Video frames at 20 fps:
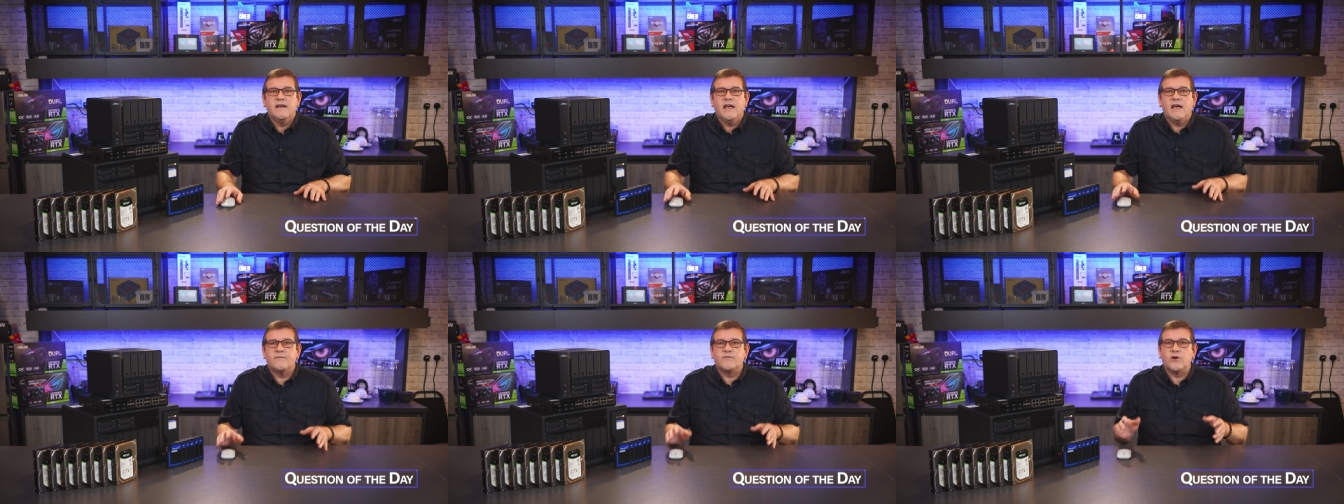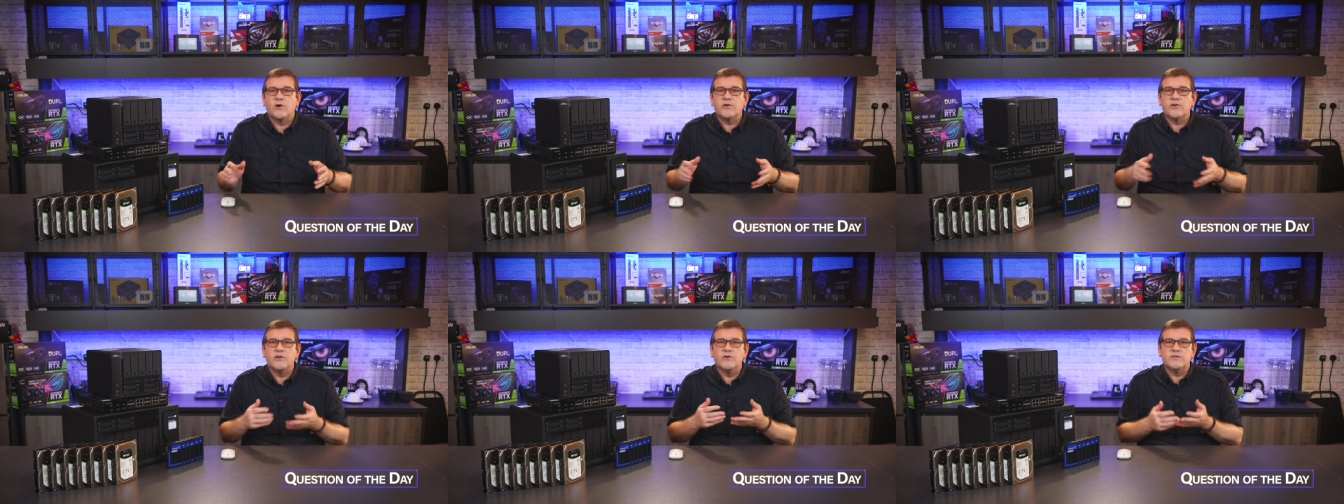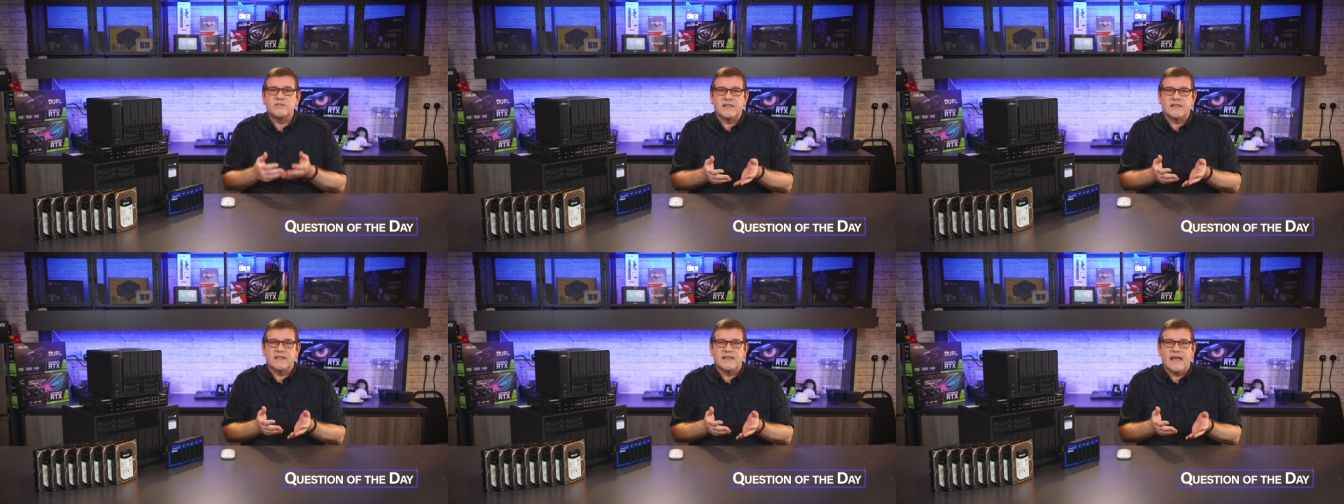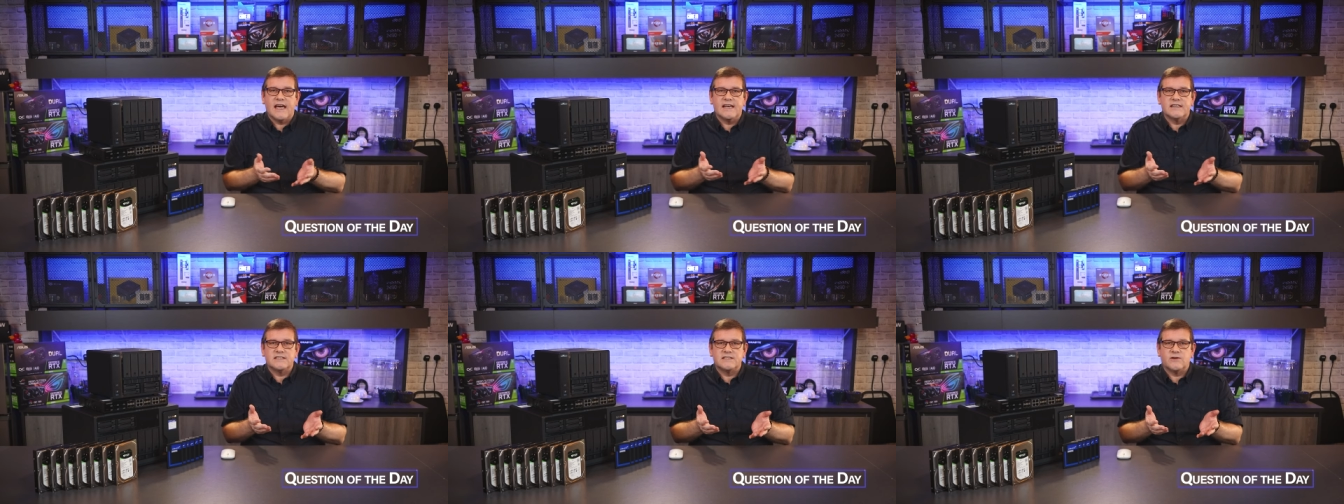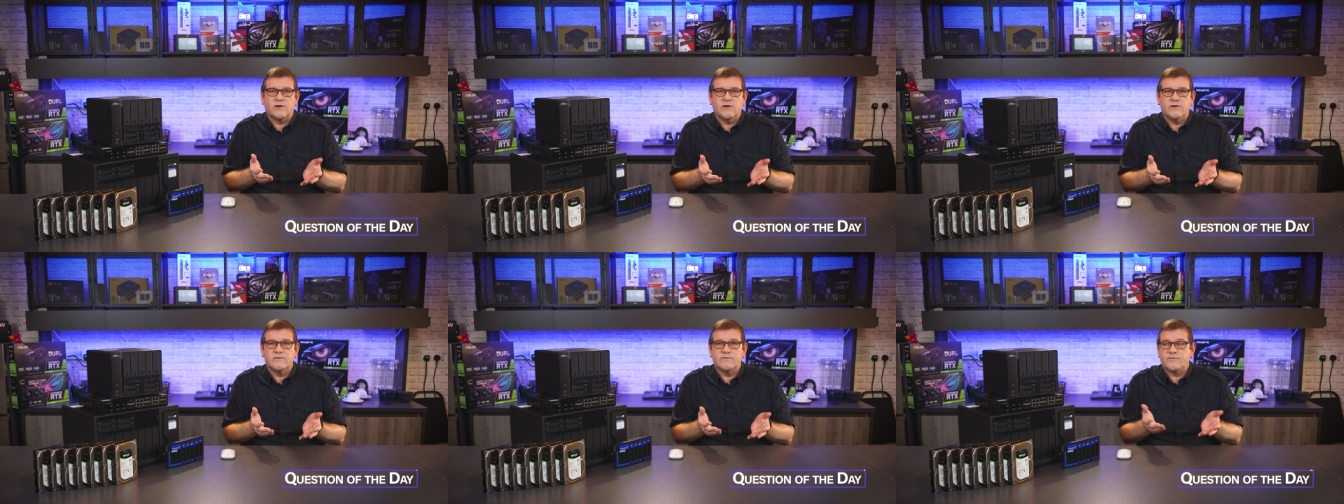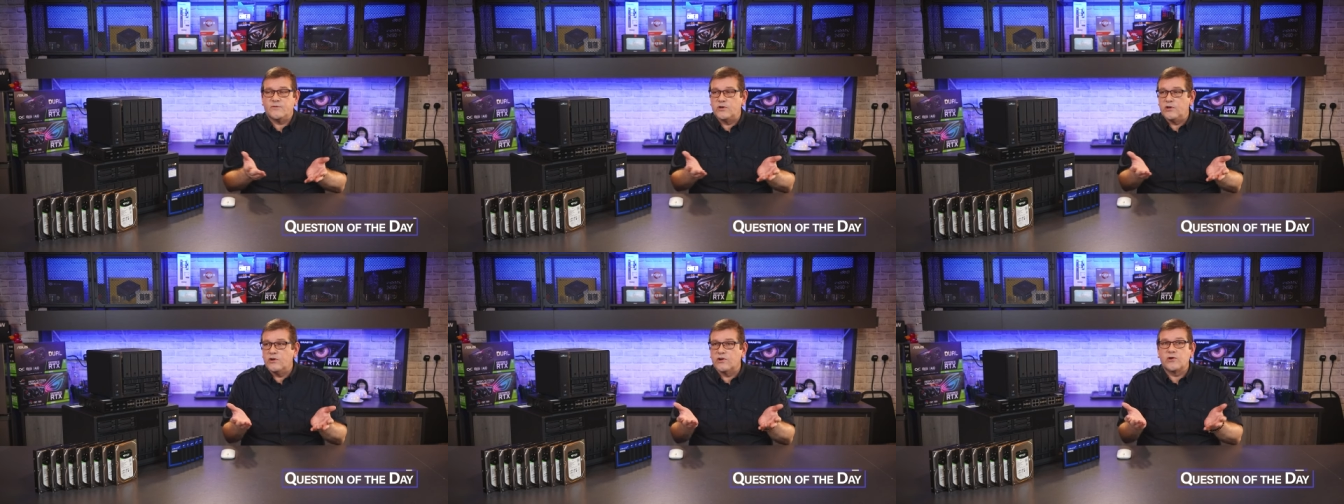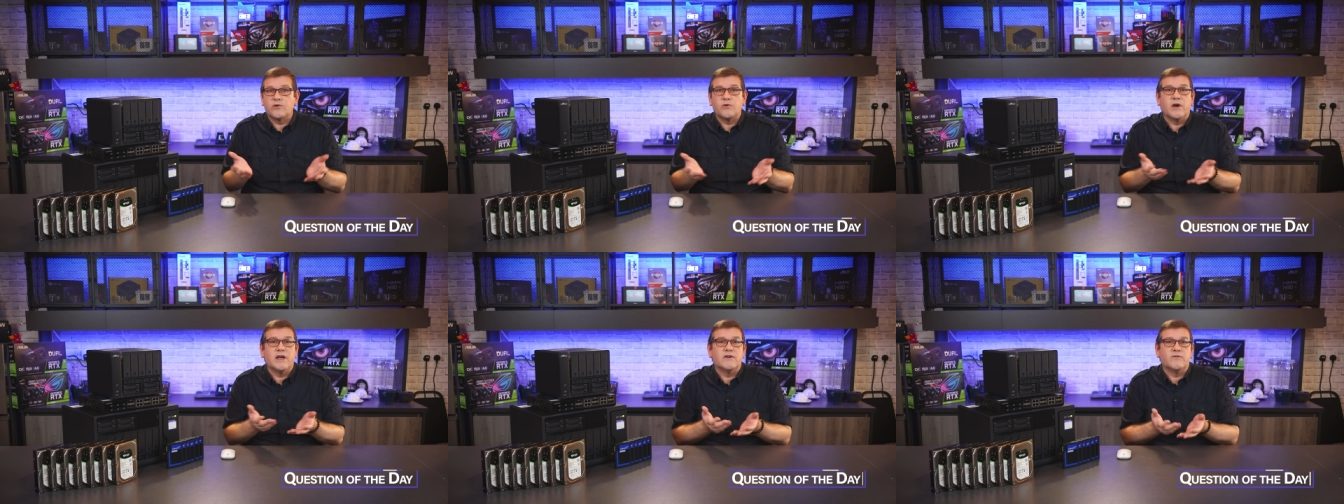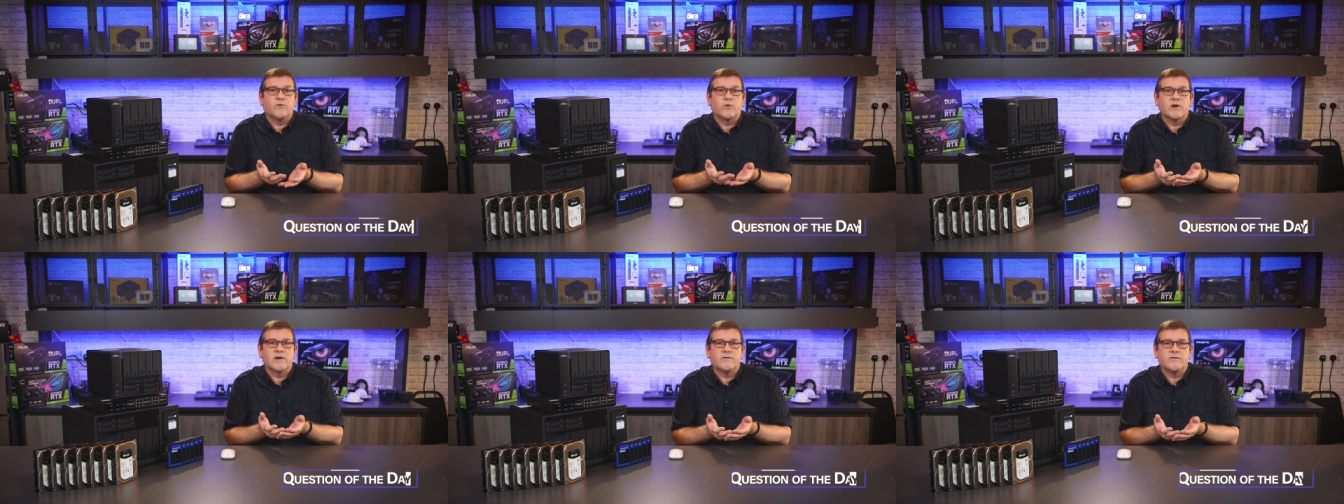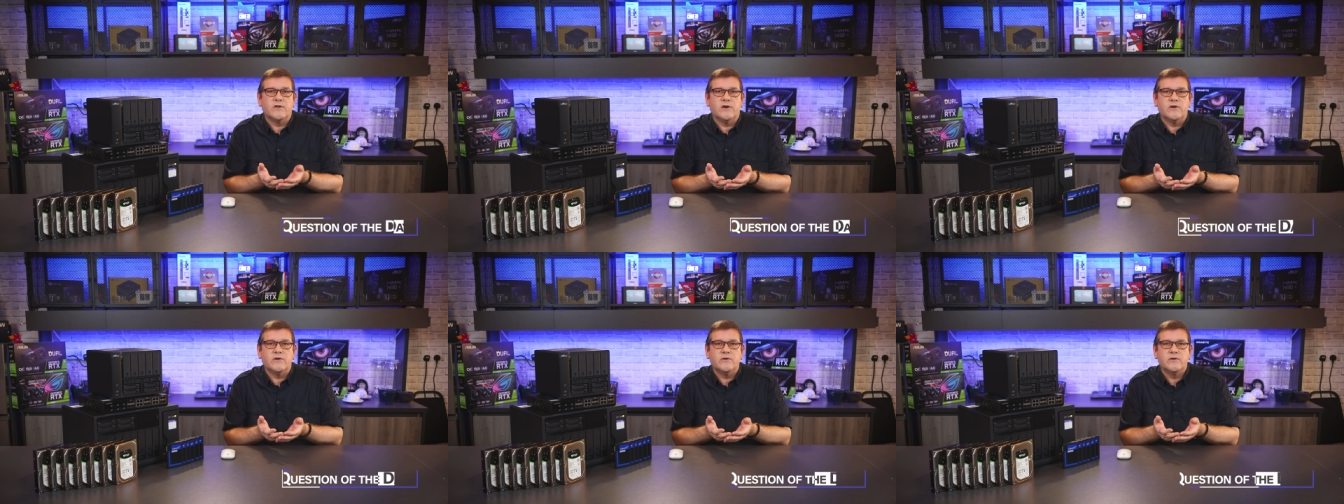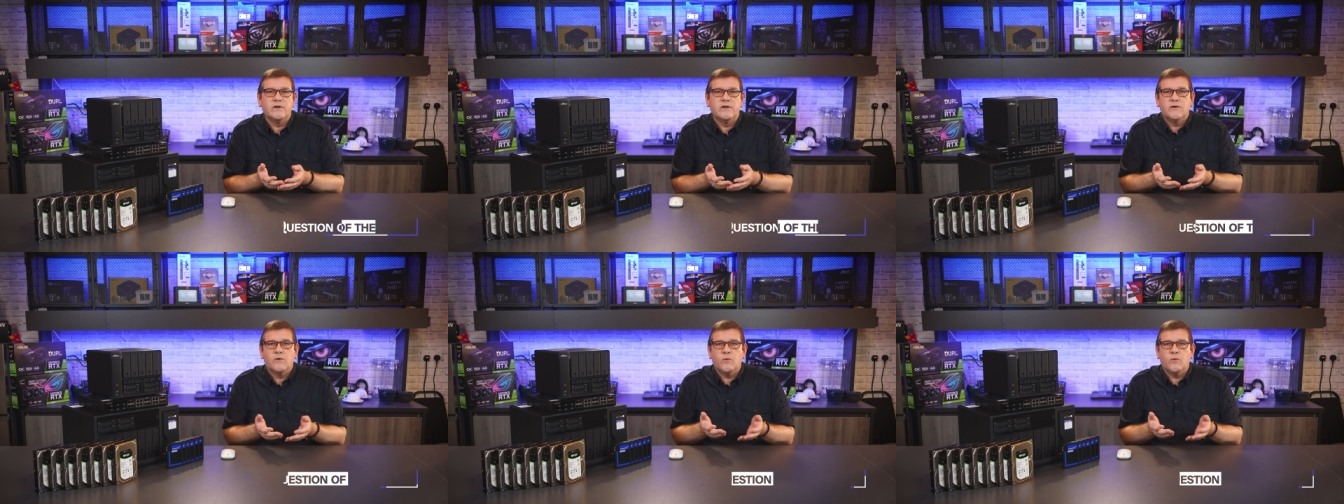If you're using a NAS for your creative workflow,